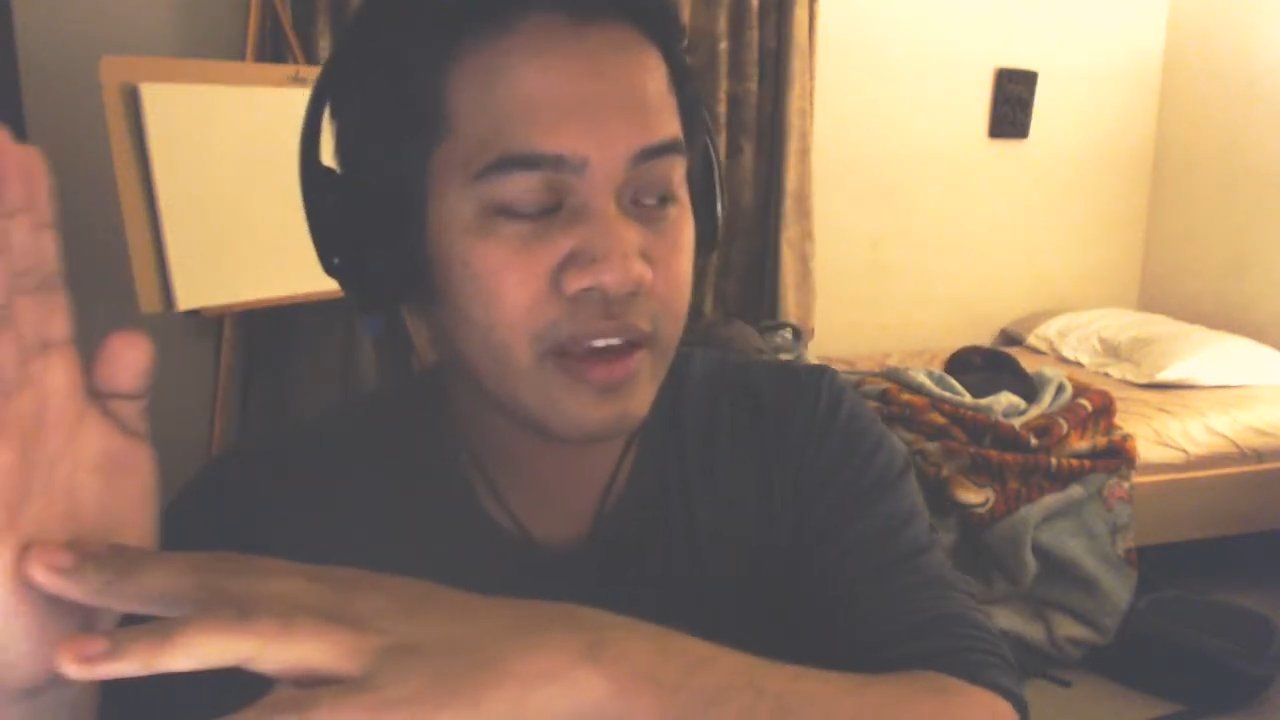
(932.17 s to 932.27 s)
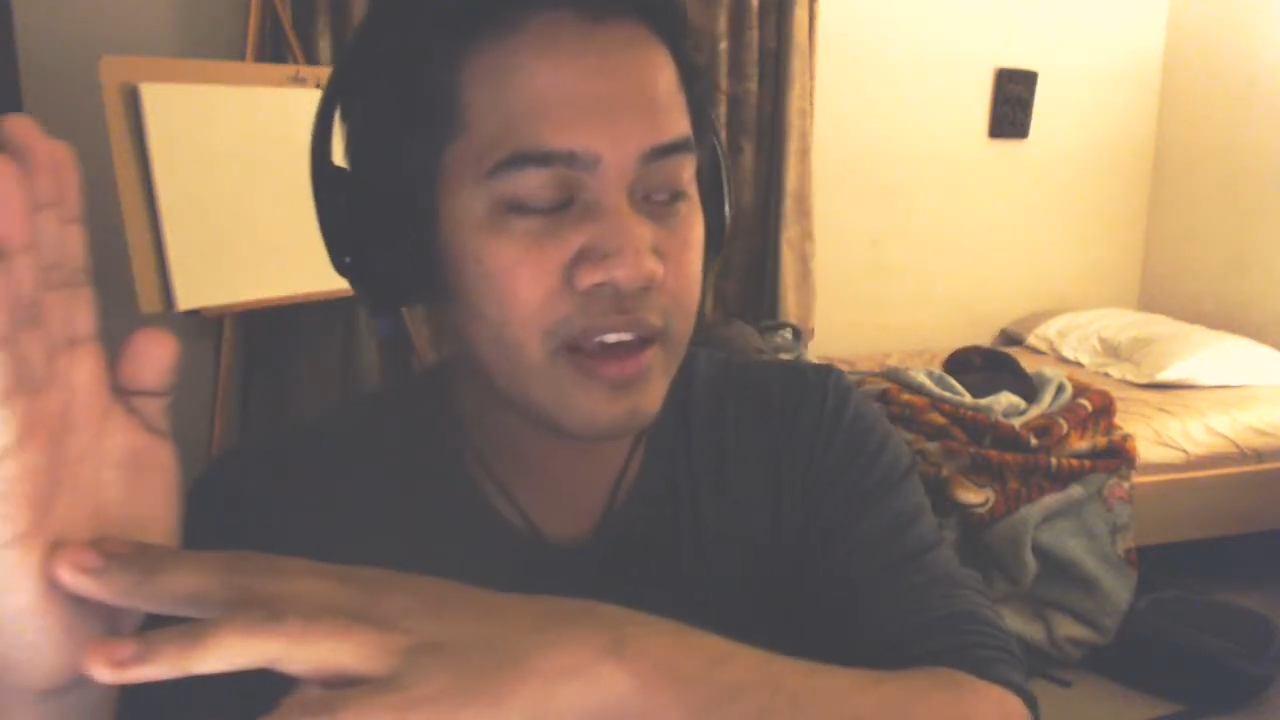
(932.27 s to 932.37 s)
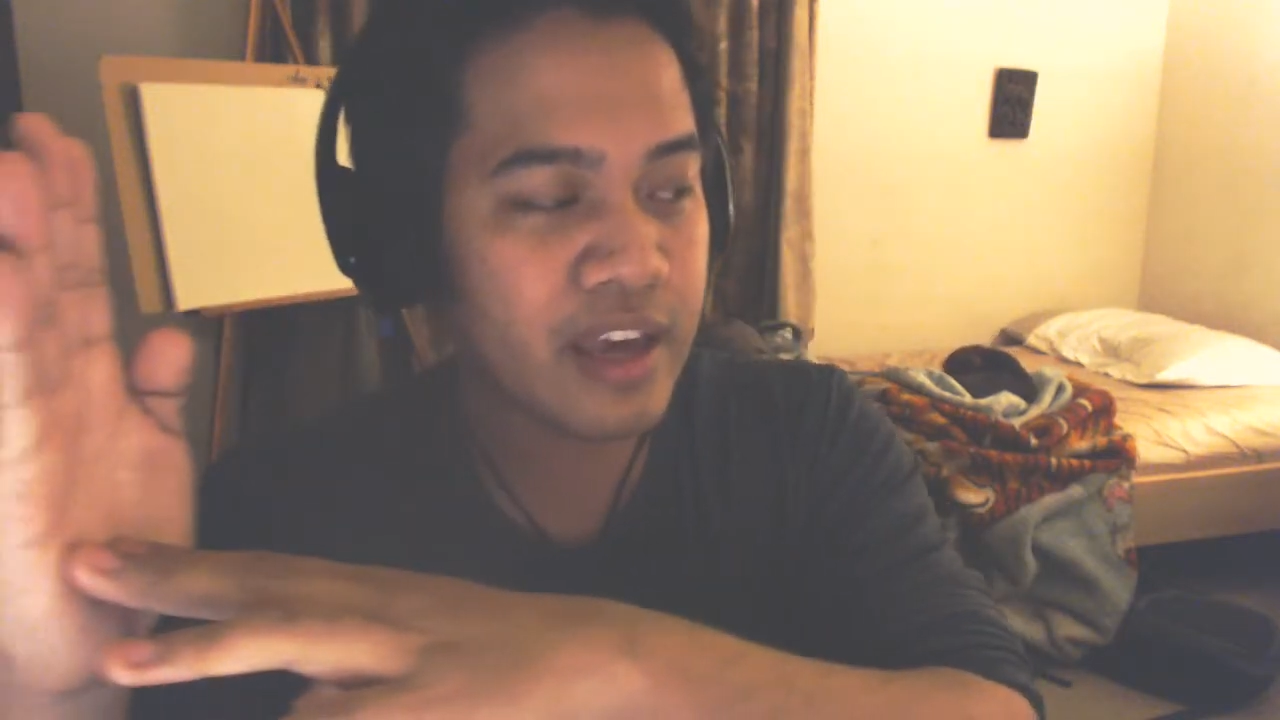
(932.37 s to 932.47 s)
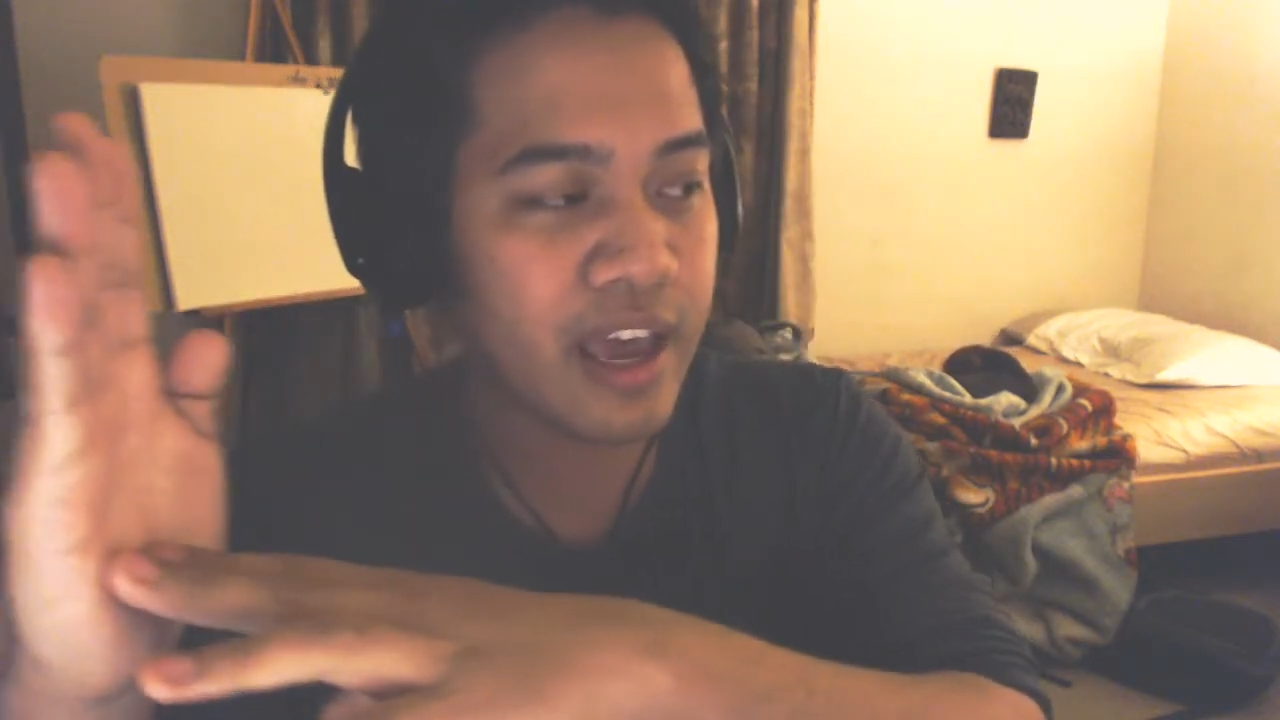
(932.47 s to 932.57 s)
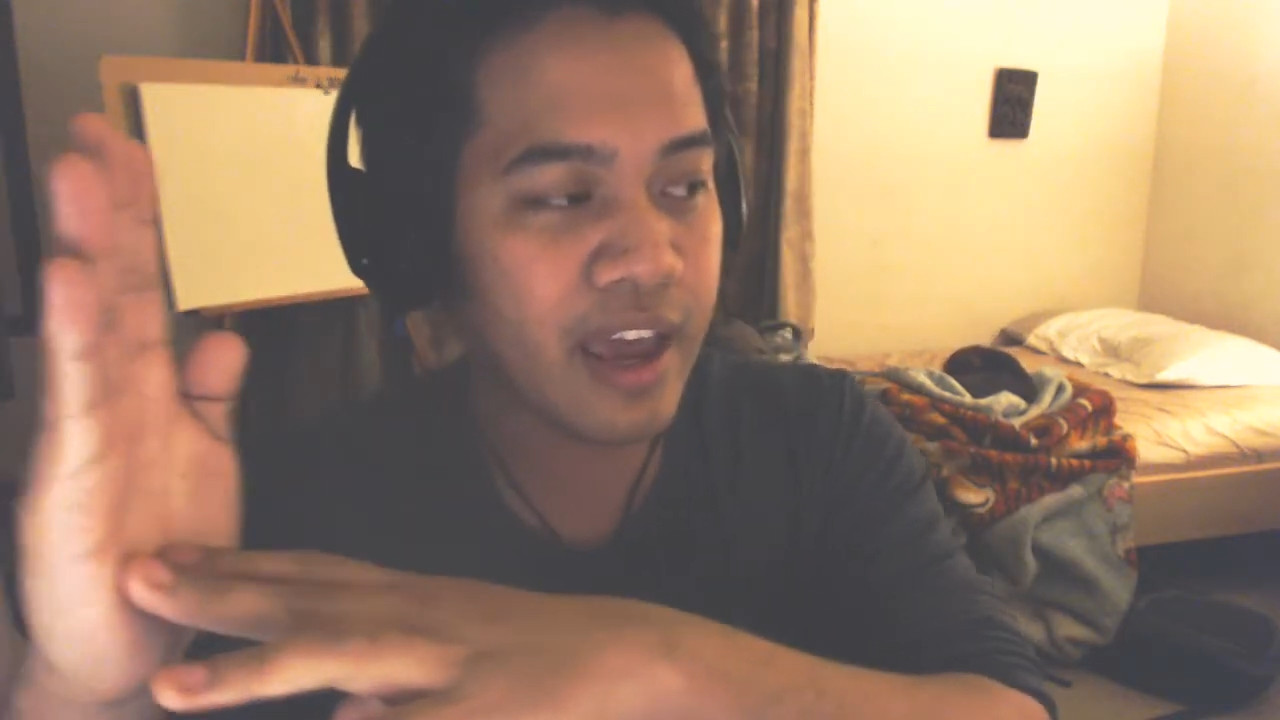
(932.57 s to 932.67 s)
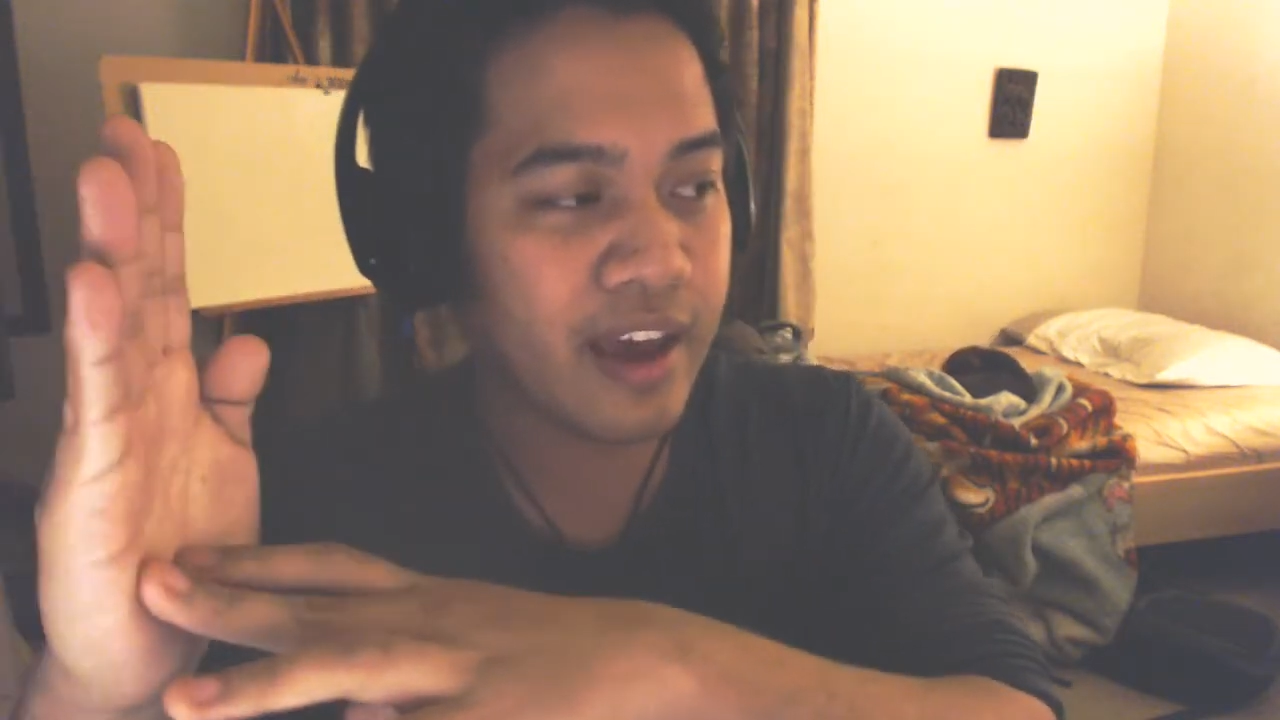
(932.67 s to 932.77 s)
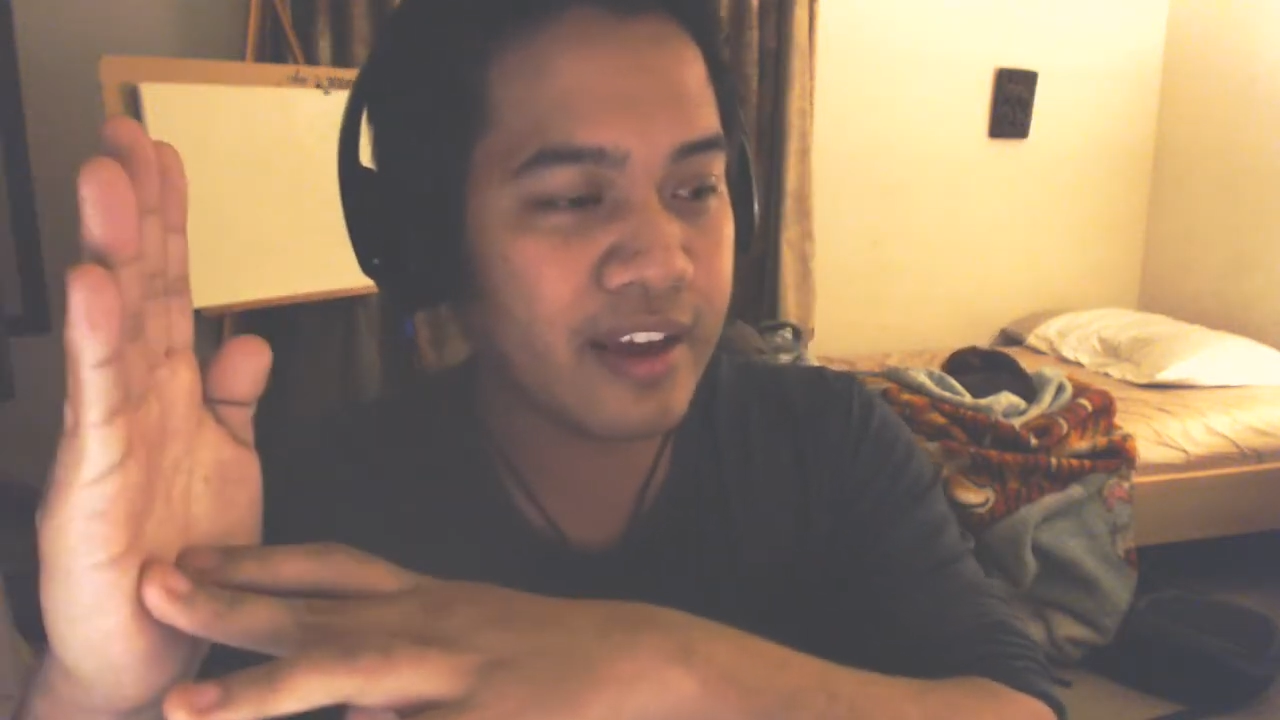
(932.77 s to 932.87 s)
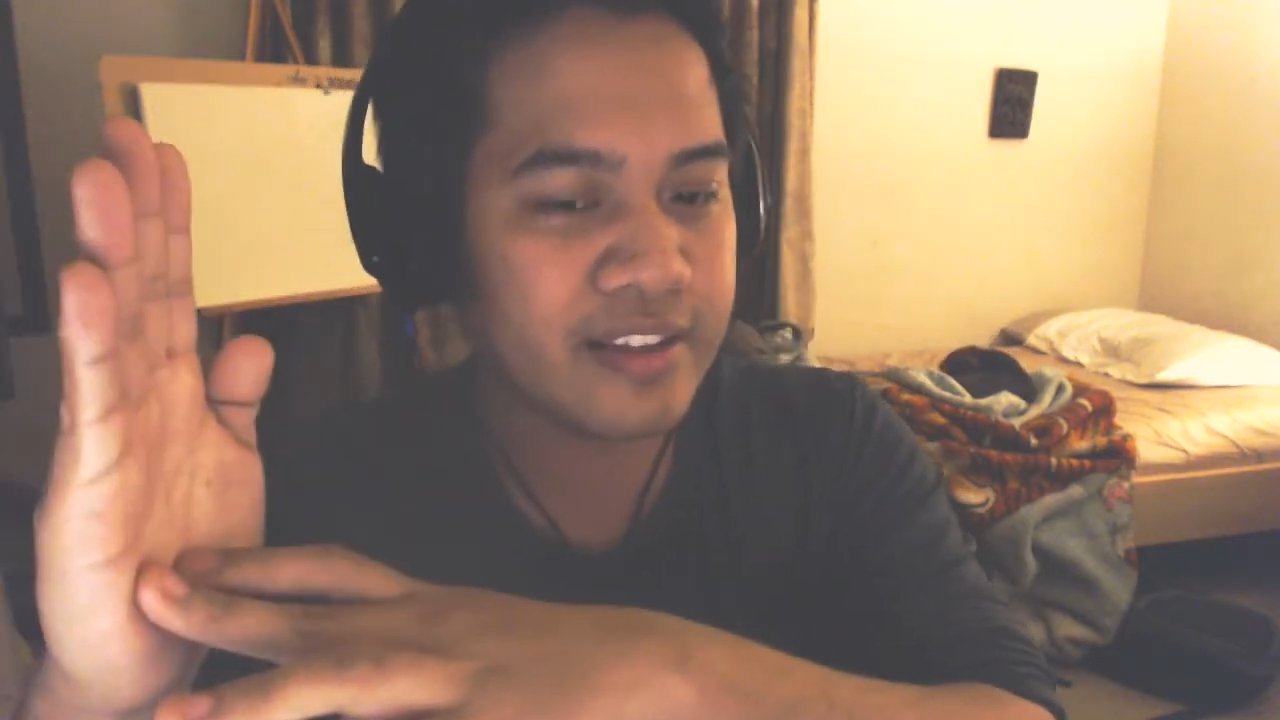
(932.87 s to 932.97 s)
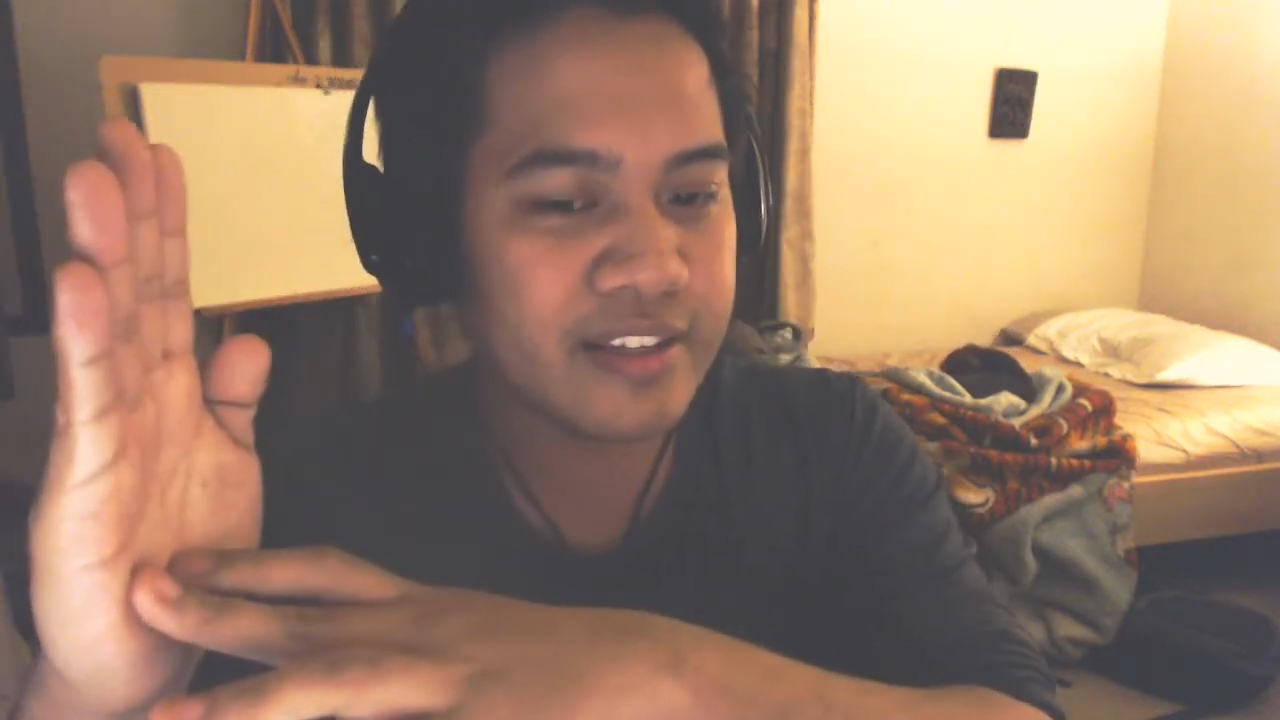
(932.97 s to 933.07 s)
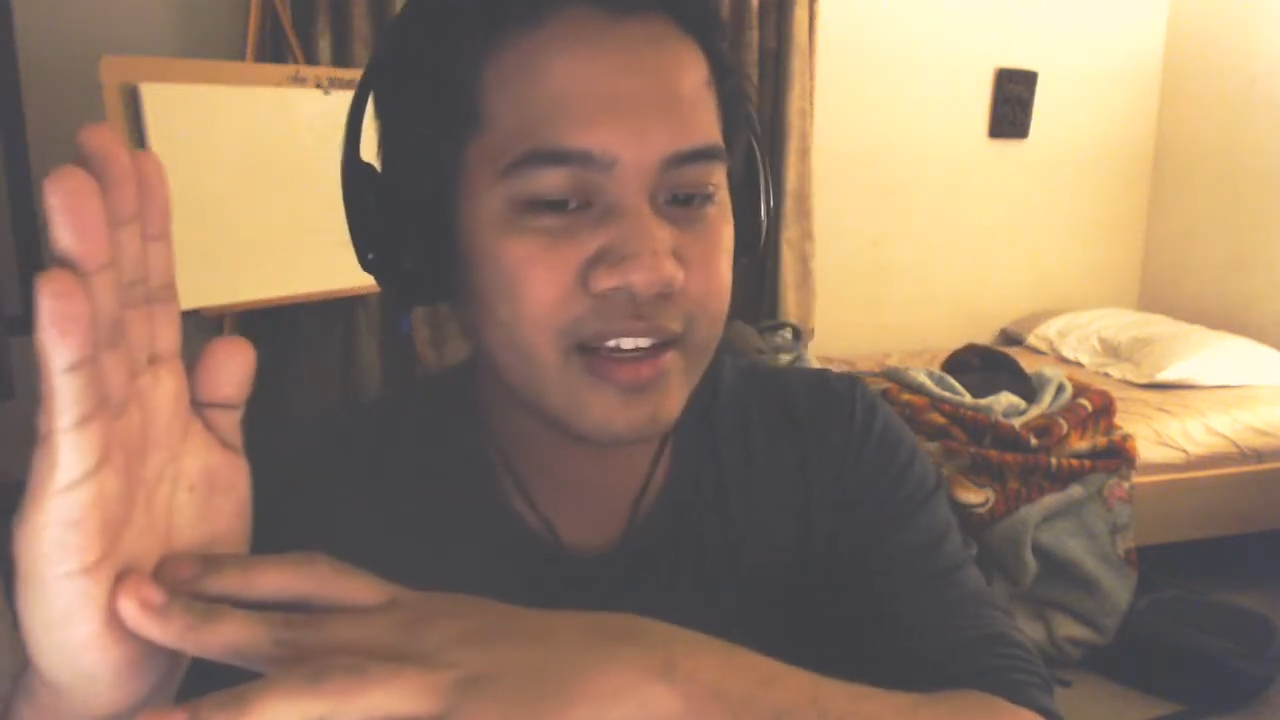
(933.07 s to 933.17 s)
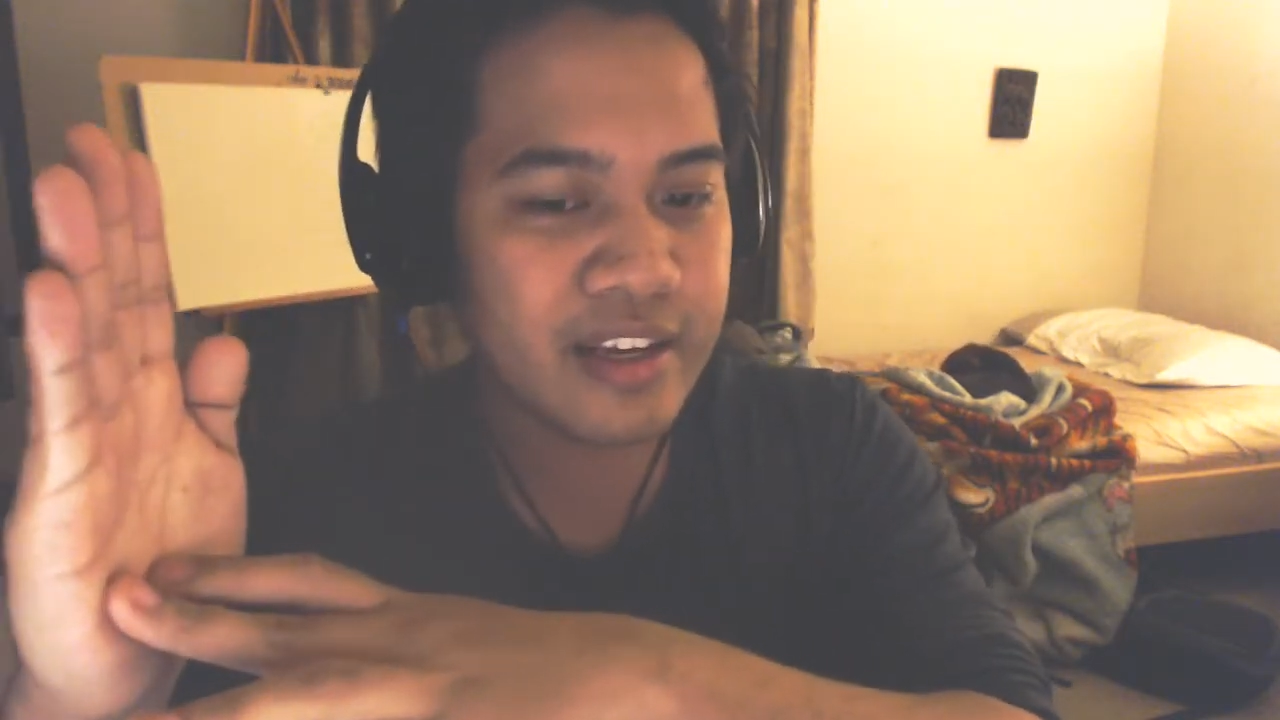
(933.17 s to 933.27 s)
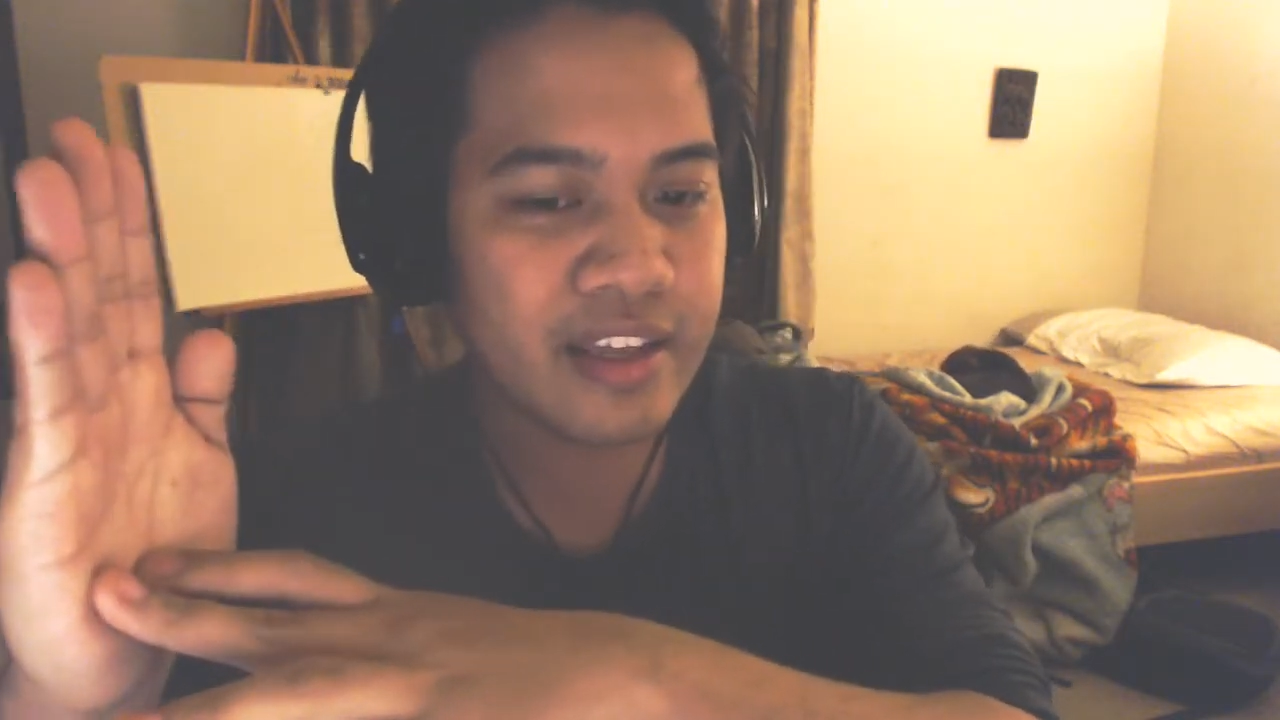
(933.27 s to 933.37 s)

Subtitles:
and